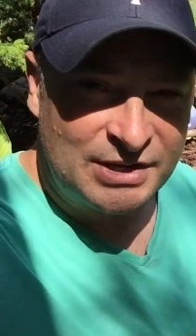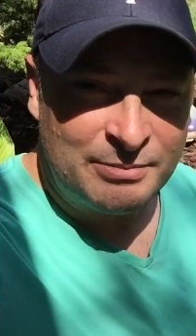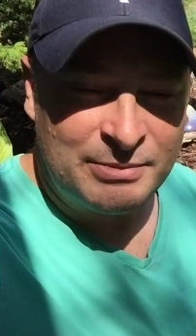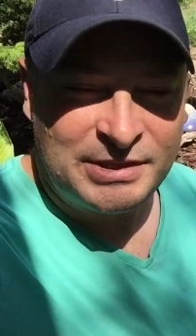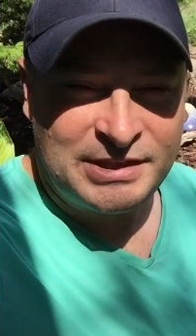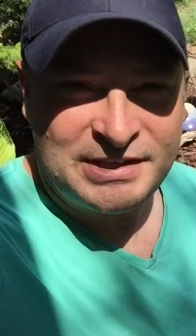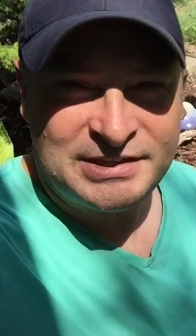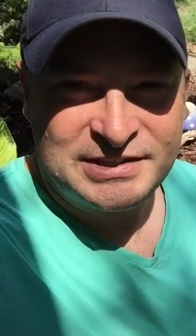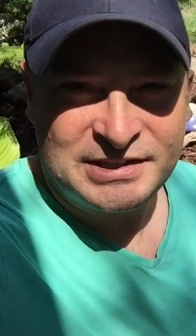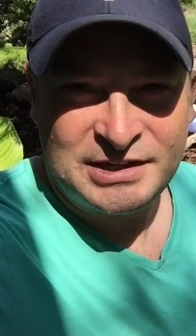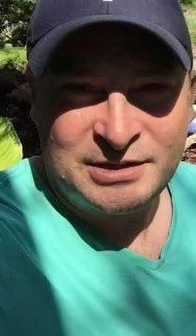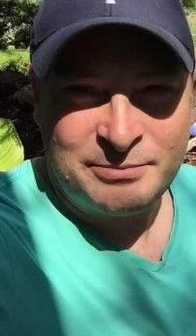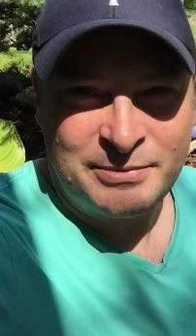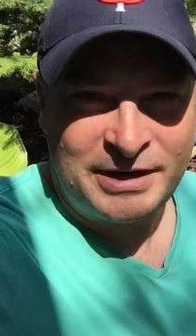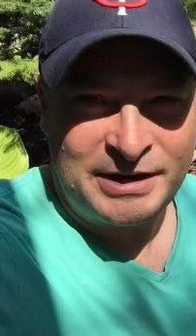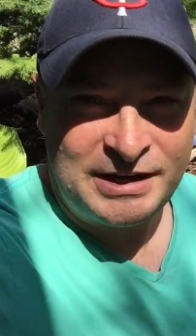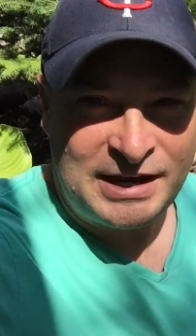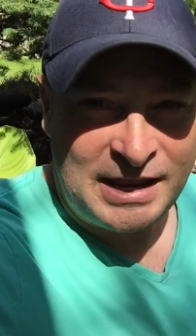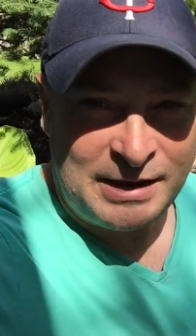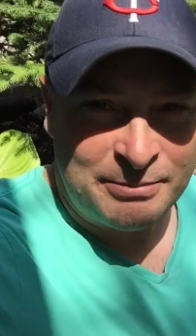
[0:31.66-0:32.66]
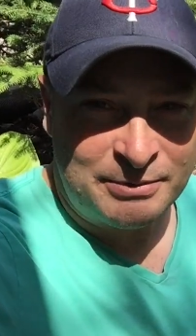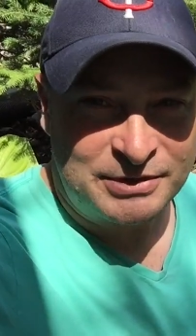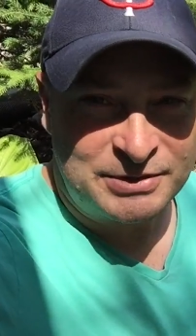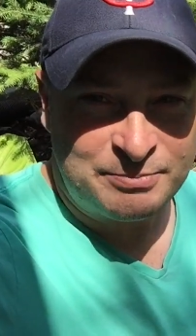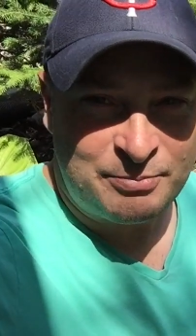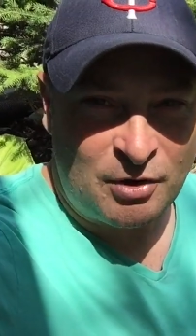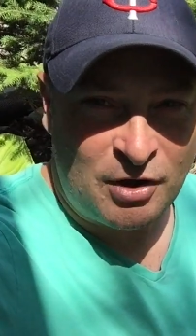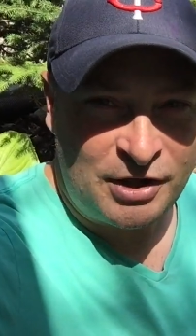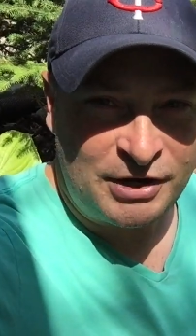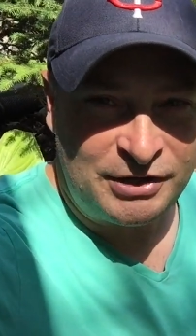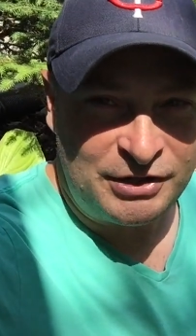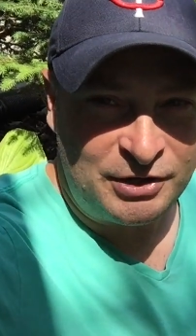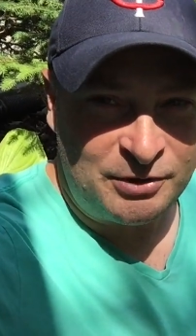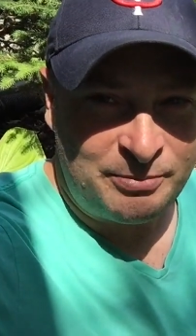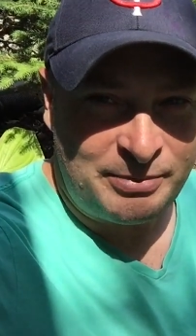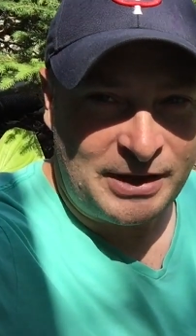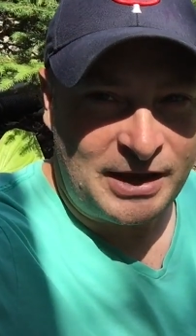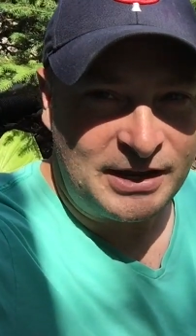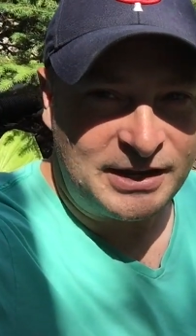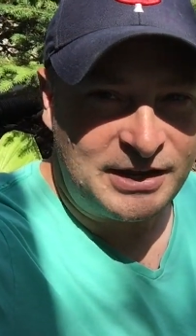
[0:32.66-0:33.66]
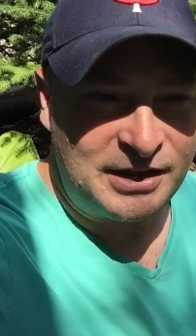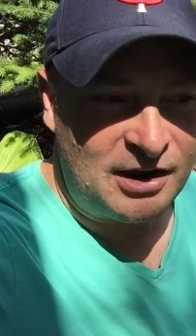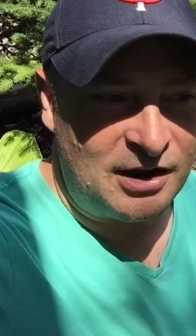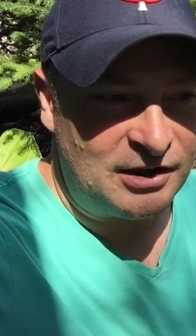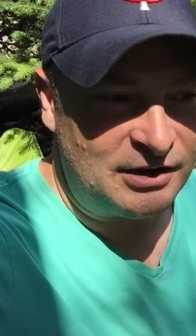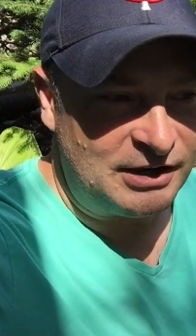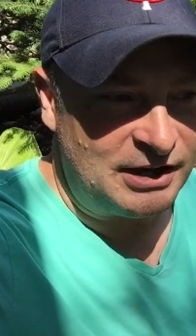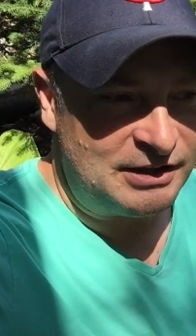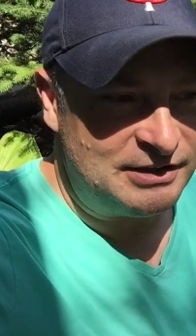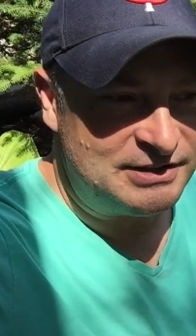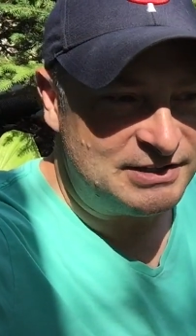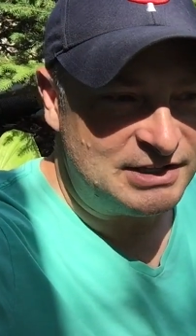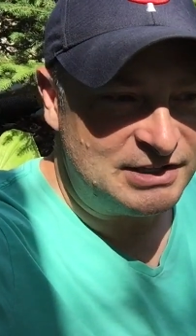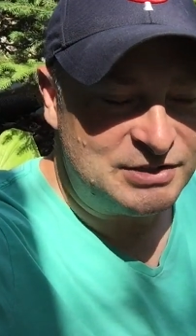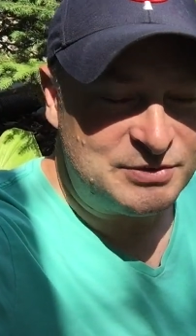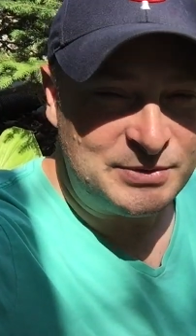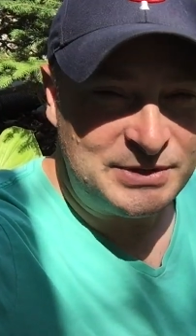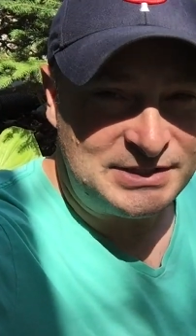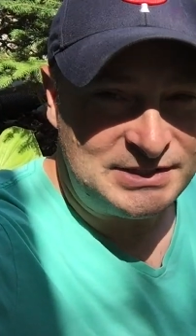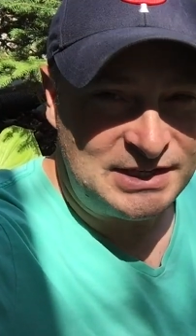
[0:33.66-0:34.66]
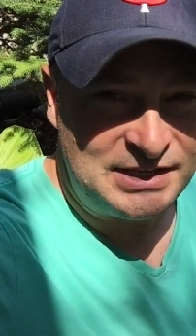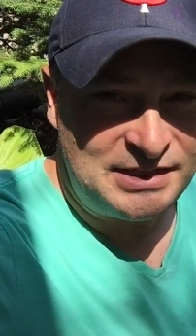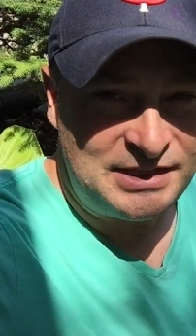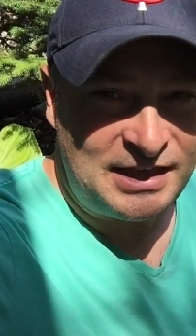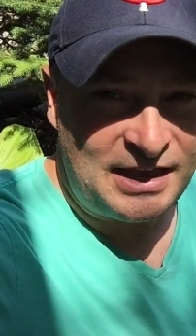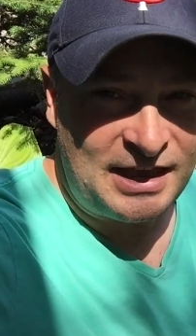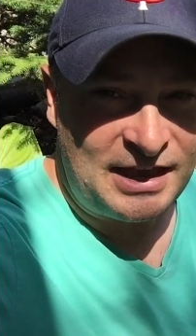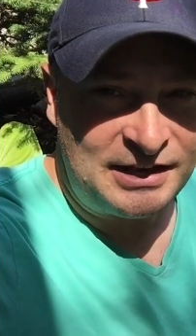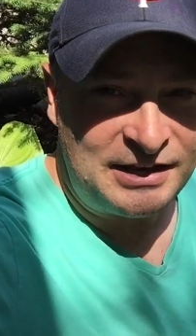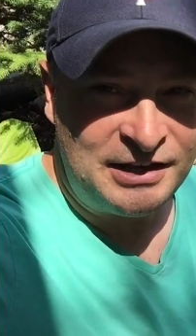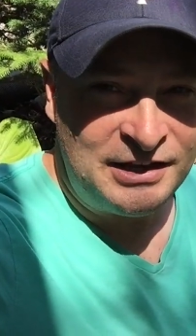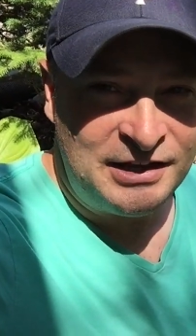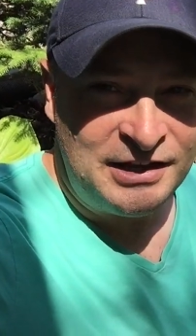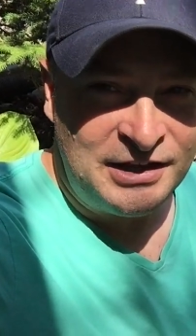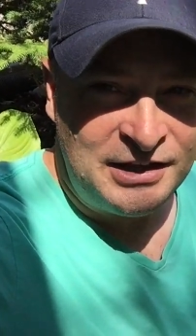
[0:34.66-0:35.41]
some of these into my neighbor's pond in their backyard, and since we did that,